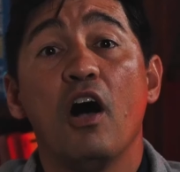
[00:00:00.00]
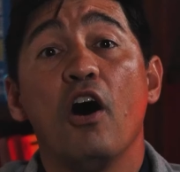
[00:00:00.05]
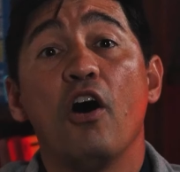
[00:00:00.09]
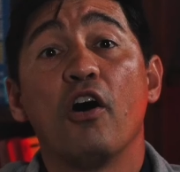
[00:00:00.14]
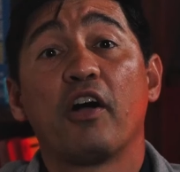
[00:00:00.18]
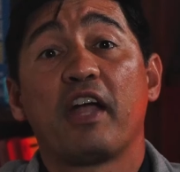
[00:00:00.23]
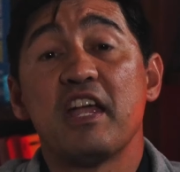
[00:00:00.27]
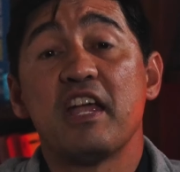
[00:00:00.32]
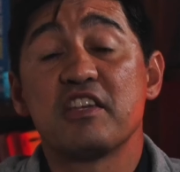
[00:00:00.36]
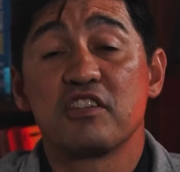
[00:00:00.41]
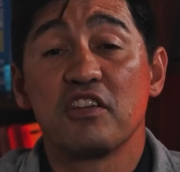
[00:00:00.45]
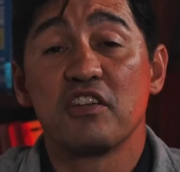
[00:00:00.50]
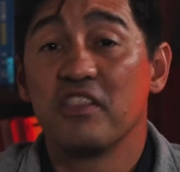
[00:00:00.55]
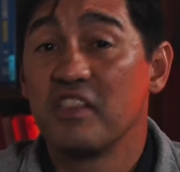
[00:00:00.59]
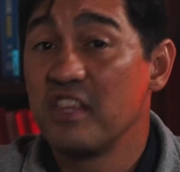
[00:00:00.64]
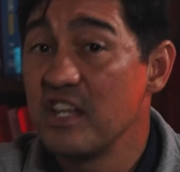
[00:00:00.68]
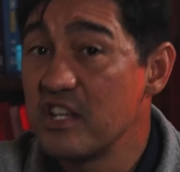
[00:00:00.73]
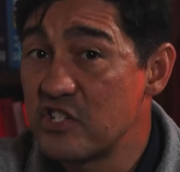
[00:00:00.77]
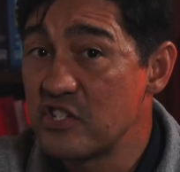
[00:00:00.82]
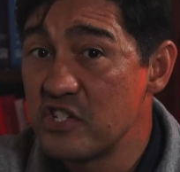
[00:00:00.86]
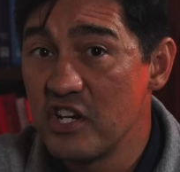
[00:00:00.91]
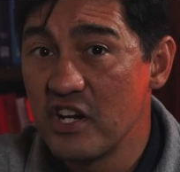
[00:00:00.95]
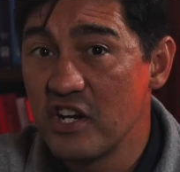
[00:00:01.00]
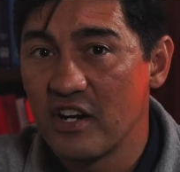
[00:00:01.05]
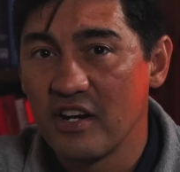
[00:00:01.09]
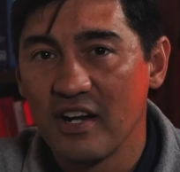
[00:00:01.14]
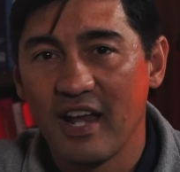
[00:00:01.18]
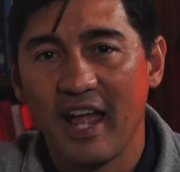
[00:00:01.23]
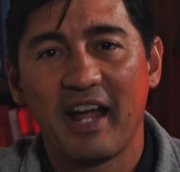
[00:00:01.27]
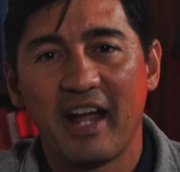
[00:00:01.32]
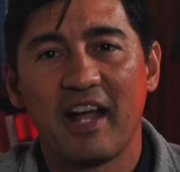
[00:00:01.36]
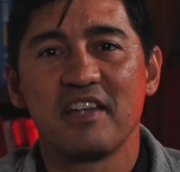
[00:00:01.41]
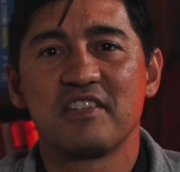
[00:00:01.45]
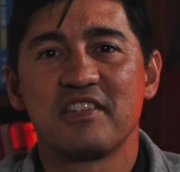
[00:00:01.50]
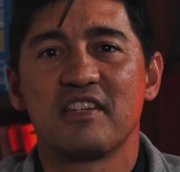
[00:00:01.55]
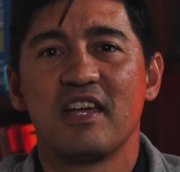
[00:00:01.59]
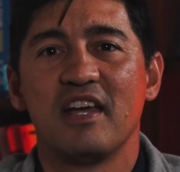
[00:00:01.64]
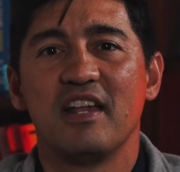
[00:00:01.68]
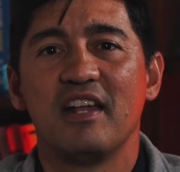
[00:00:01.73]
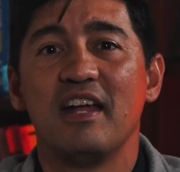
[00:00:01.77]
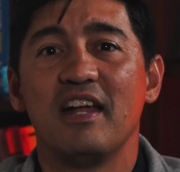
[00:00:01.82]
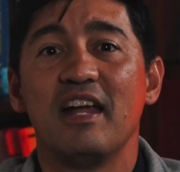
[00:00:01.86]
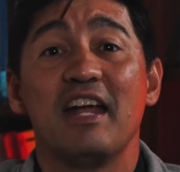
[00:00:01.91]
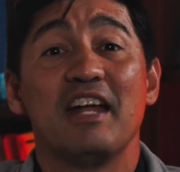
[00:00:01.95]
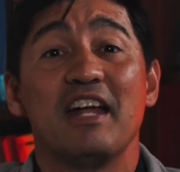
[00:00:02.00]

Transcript: Okay, so this year, like I said,